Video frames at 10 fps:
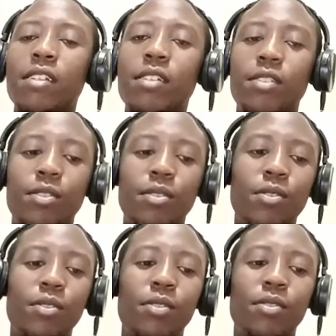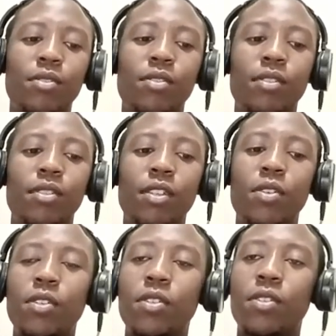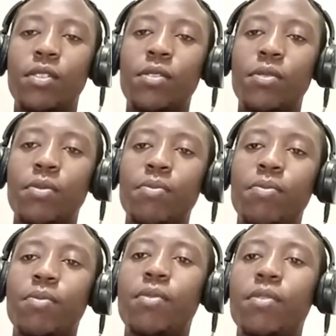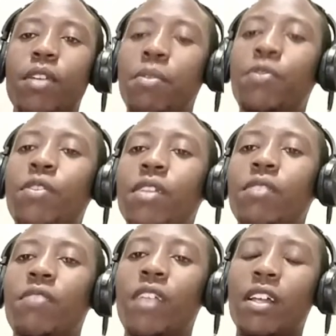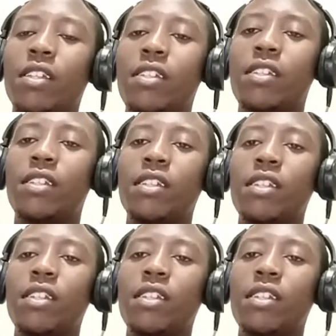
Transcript: So this was right before the floods,